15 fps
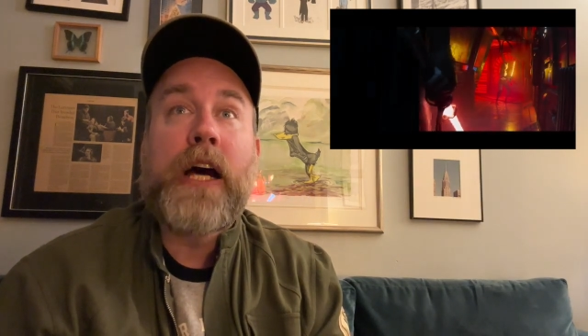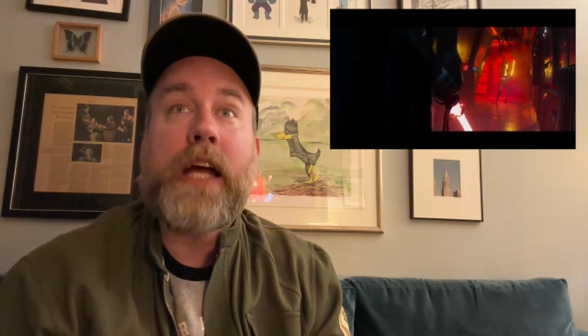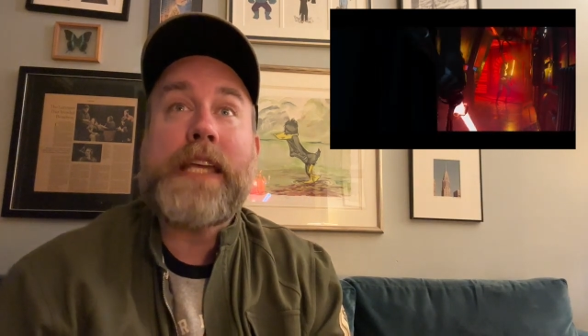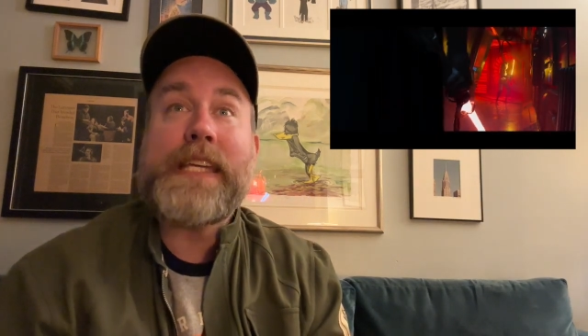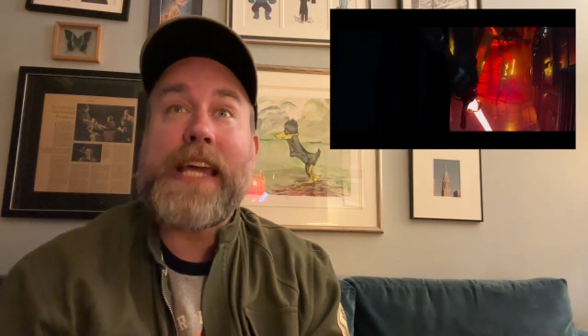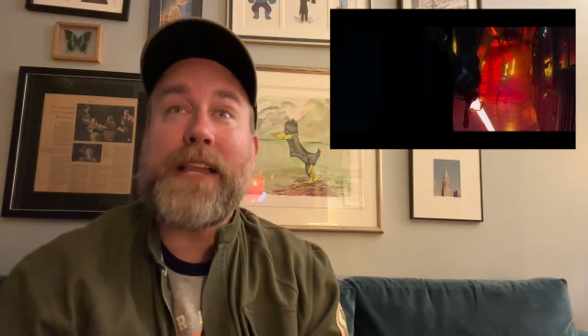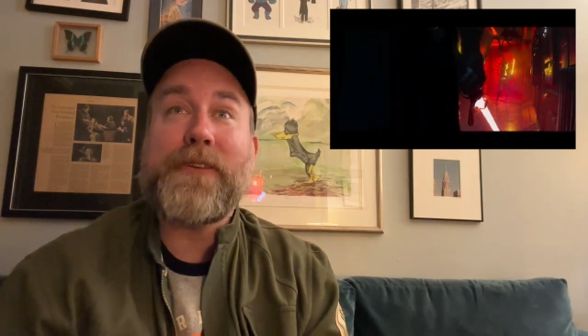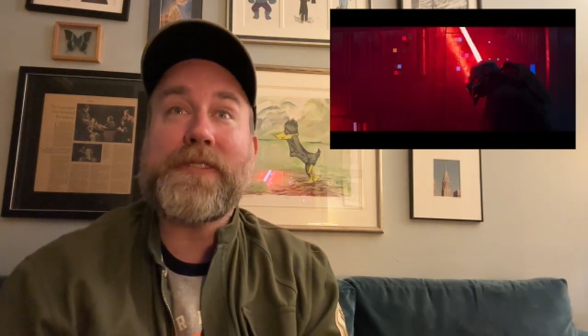
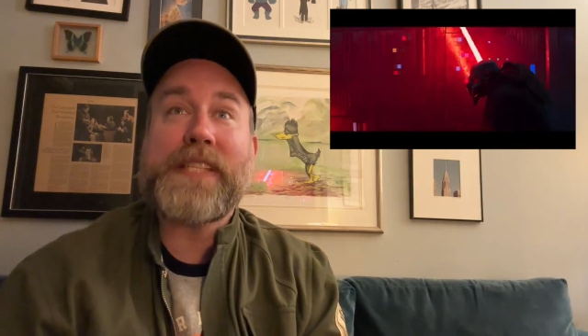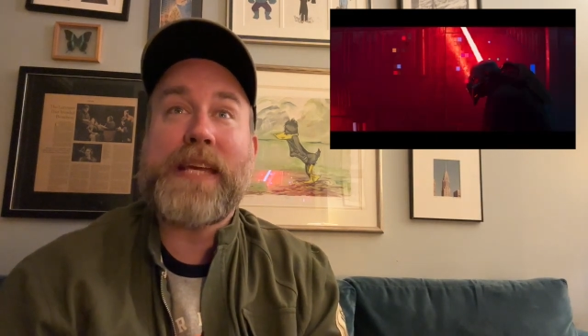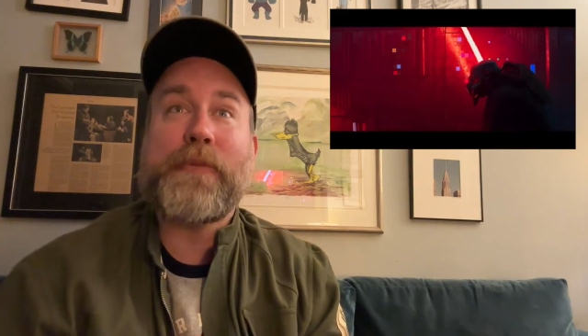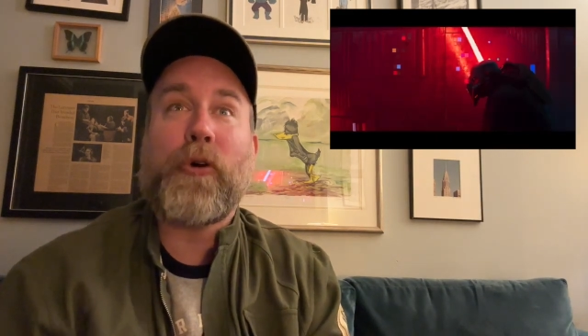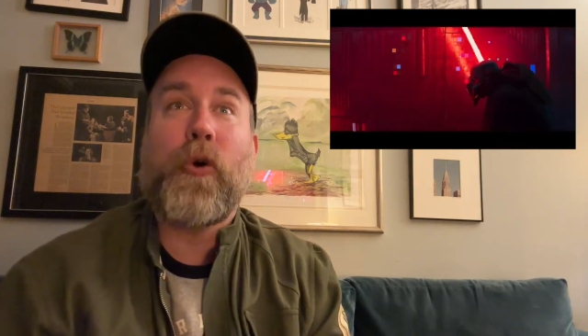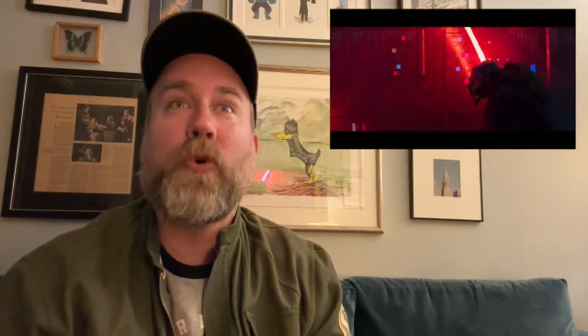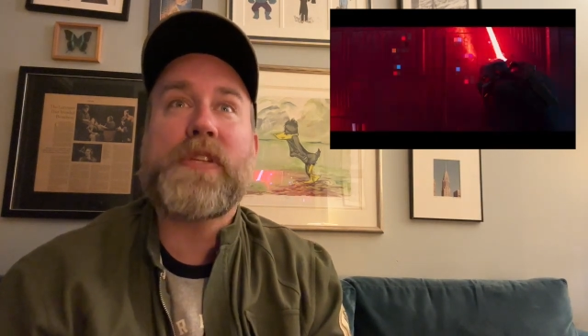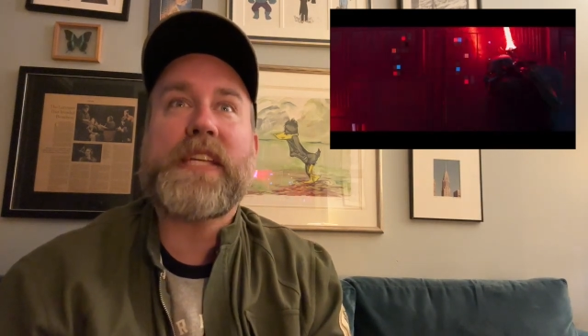Yellow
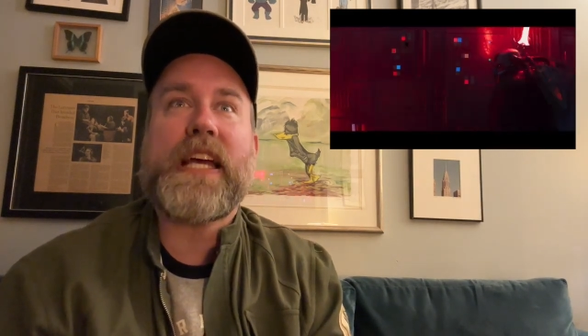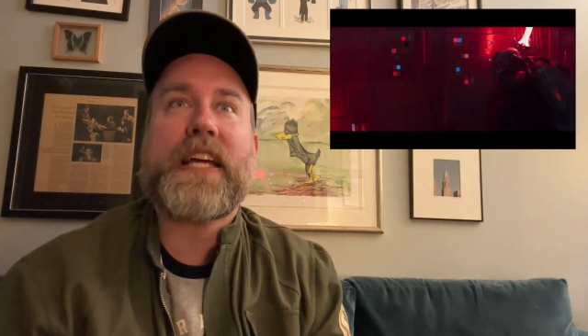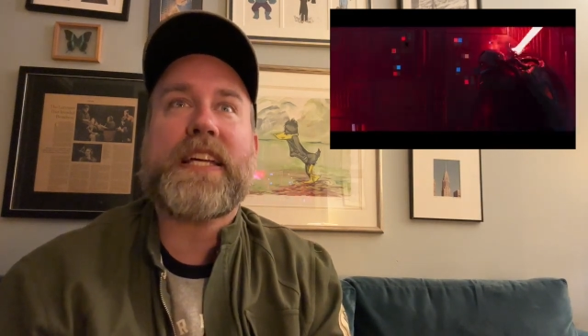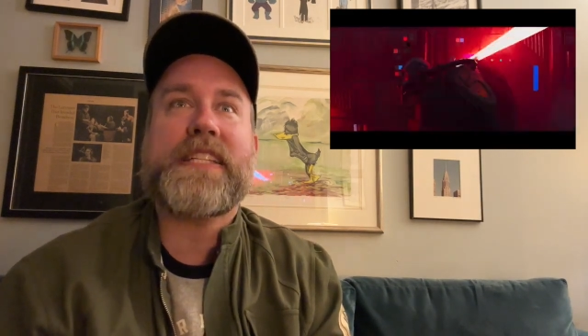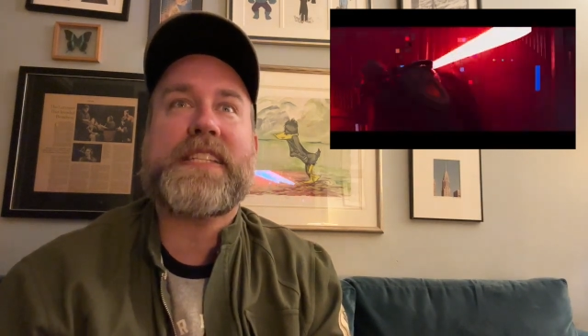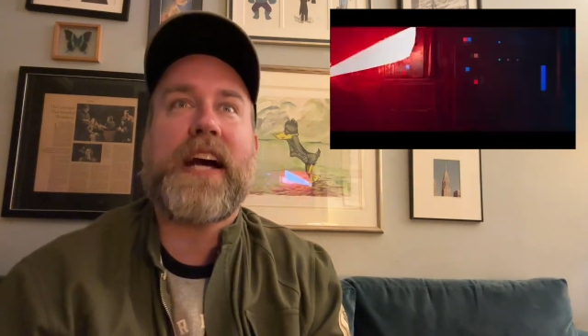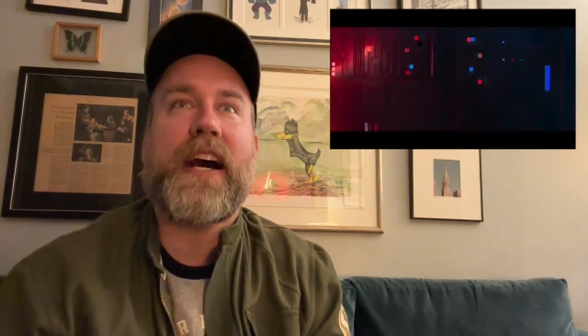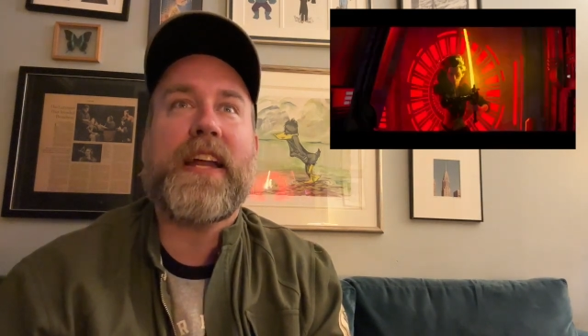saber. Oh, is that
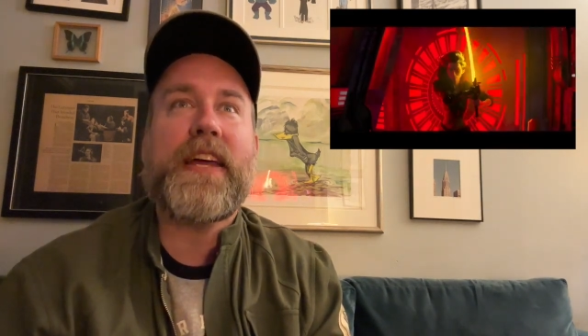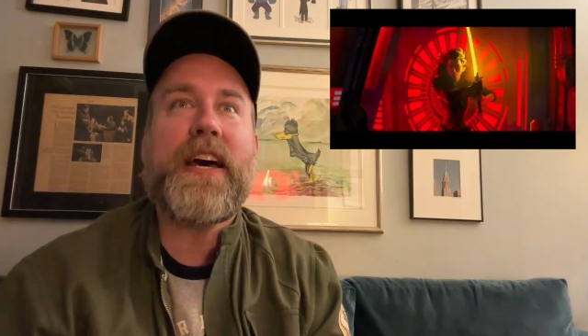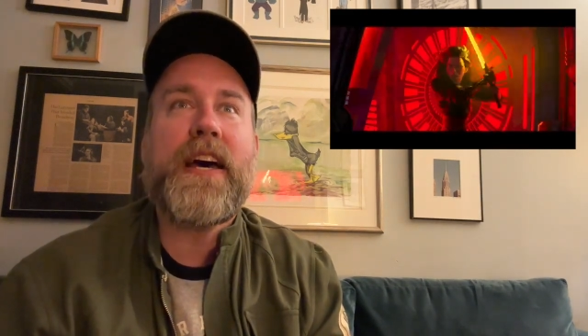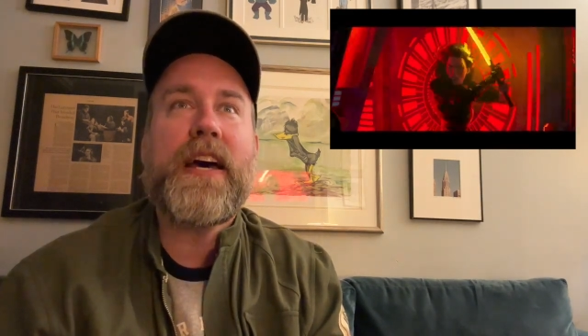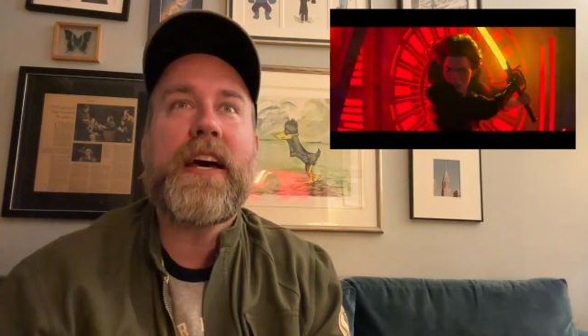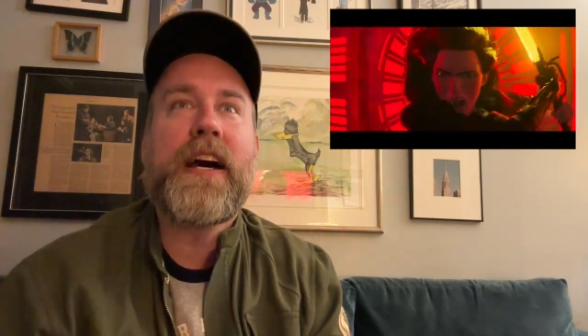katana?